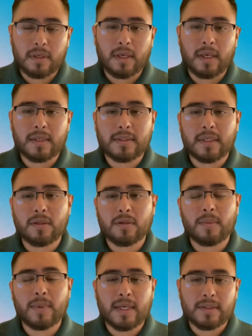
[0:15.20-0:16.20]
El Centro
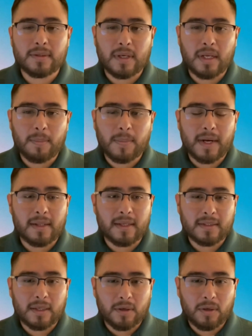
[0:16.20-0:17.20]
Binacional para el
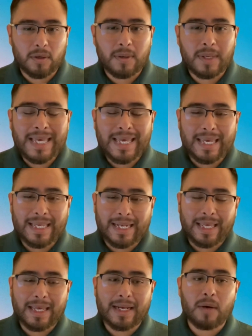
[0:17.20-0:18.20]
Desarrollo
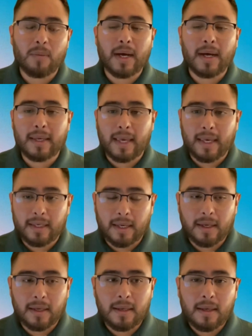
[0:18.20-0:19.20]
Indígena
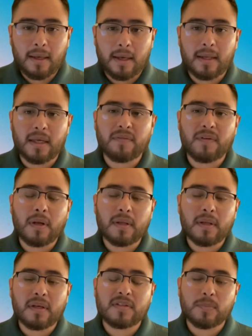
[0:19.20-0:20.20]
Oaxaqueña, and they have all
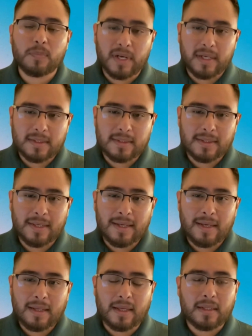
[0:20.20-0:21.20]
expressed
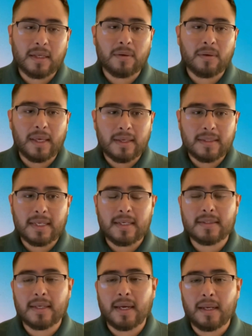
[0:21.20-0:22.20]
that there is
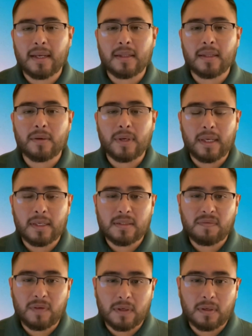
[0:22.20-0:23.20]
anxiety and there is
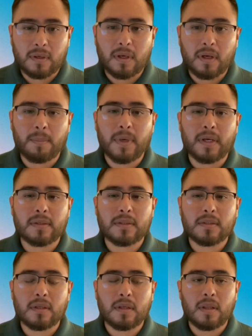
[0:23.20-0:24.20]
fear
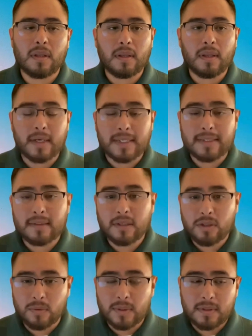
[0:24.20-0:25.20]
amongst their
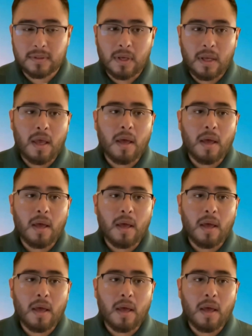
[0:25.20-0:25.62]
constituents.